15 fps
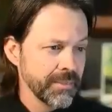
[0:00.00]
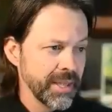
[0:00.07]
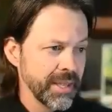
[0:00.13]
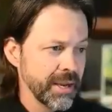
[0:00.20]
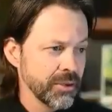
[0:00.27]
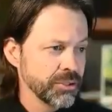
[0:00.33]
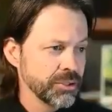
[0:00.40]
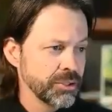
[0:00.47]

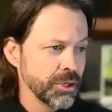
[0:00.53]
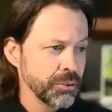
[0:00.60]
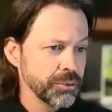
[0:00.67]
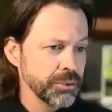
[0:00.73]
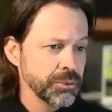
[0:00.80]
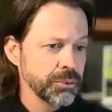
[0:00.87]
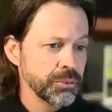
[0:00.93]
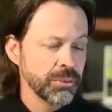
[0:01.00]
and I'll show
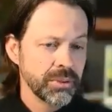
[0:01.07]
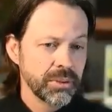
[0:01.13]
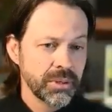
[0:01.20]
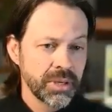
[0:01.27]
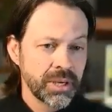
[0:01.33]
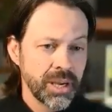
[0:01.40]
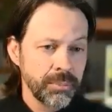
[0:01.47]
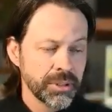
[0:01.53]
you
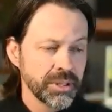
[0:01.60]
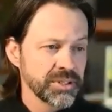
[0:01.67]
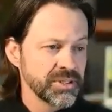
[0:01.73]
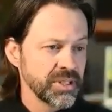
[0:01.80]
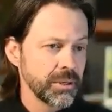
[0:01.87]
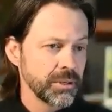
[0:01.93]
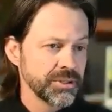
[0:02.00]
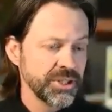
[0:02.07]
a couple of
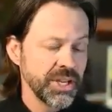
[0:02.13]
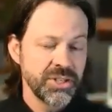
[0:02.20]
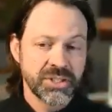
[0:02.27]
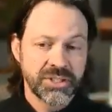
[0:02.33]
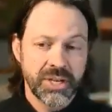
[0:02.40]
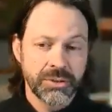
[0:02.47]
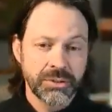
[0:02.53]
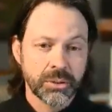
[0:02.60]
subtle
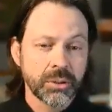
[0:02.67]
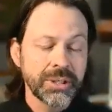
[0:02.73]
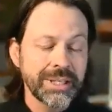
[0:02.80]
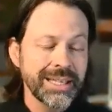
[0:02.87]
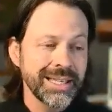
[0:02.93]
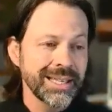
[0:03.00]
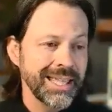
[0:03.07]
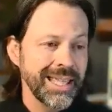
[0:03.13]
changes. Now, you're
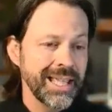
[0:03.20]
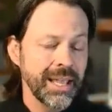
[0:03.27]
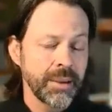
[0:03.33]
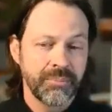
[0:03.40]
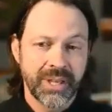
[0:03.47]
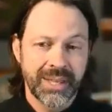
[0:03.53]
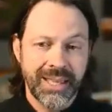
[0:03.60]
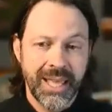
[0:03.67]
looking at
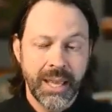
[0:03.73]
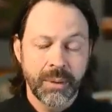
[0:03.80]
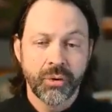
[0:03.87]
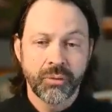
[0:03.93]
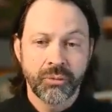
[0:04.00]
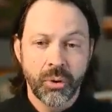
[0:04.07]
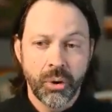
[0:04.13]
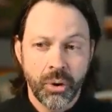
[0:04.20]
cam the Camera
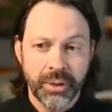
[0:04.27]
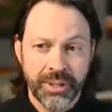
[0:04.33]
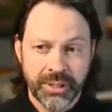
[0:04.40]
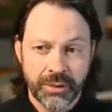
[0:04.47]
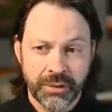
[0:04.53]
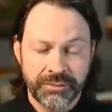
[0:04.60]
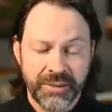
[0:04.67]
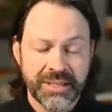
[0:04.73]
Raw
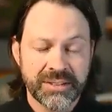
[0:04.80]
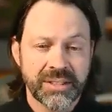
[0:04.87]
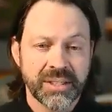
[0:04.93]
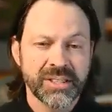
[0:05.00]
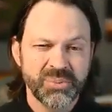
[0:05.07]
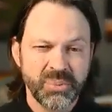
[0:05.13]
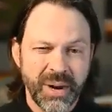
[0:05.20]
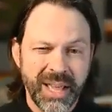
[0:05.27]
interface.
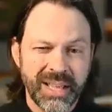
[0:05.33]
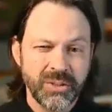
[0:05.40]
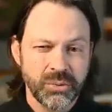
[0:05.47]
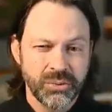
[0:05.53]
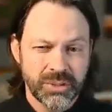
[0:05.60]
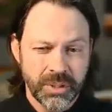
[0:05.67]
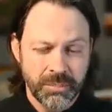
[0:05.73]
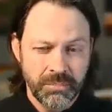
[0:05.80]
This is what I
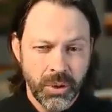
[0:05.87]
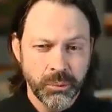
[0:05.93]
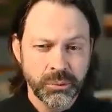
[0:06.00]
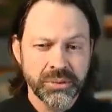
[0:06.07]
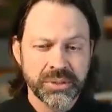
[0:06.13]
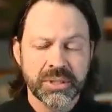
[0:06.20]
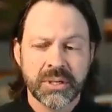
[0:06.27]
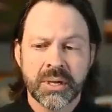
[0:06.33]
use the
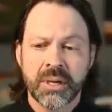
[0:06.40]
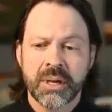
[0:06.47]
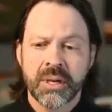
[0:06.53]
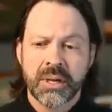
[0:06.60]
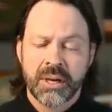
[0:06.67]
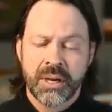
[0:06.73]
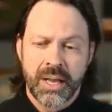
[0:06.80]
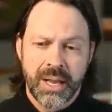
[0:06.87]
most.
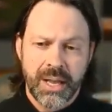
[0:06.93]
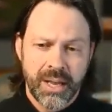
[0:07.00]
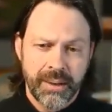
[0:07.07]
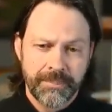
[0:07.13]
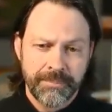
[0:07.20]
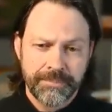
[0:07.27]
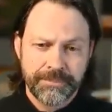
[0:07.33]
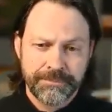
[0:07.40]

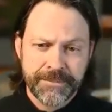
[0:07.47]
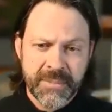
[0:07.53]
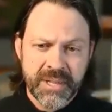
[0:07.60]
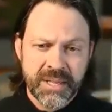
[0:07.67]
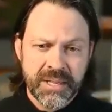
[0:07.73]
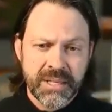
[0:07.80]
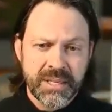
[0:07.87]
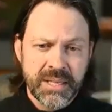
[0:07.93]
Um,
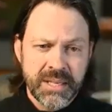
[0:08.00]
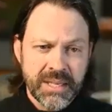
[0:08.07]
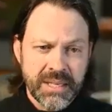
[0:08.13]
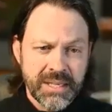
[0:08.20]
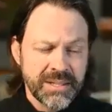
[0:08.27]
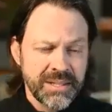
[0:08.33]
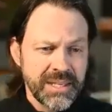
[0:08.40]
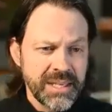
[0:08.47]

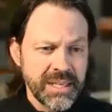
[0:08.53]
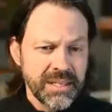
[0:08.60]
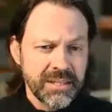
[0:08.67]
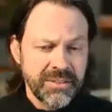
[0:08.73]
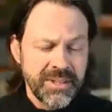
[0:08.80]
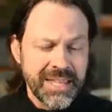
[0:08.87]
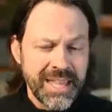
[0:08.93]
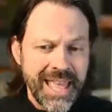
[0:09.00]
the,
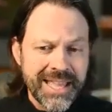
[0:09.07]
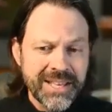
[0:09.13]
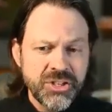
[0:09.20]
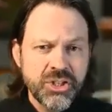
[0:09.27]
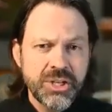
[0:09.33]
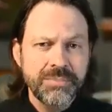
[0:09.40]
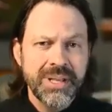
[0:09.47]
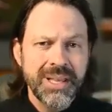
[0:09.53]
the
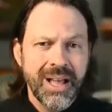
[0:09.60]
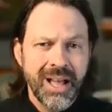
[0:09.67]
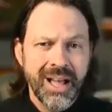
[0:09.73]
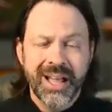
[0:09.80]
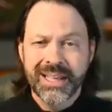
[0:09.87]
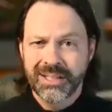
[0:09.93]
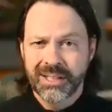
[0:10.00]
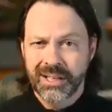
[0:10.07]
engine
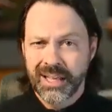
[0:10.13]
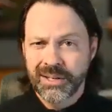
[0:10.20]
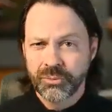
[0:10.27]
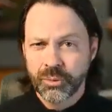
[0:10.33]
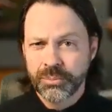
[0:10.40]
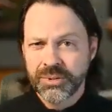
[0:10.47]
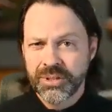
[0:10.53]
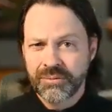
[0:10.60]
behind
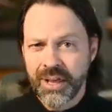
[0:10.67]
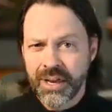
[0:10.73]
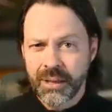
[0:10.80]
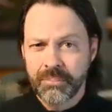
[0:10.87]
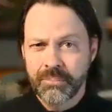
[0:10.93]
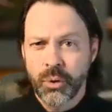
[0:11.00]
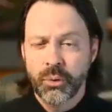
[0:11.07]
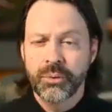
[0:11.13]
Lightroom's
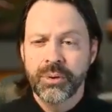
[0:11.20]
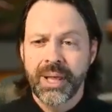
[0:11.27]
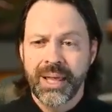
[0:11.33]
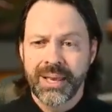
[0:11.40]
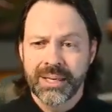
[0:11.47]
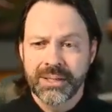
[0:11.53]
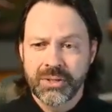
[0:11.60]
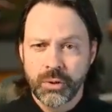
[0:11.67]
develop mode
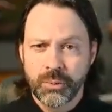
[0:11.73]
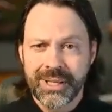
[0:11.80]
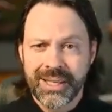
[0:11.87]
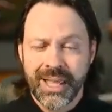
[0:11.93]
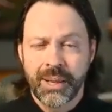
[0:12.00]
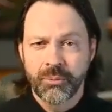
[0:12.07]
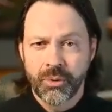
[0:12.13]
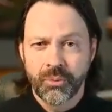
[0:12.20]
and Adobe
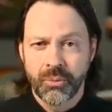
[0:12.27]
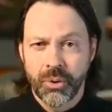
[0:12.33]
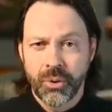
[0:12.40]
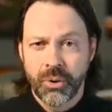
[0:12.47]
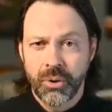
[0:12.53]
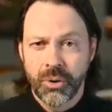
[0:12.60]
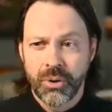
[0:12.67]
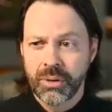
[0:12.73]
Camera
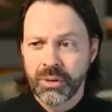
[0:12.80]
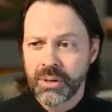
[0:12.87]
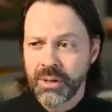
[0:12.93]
Raw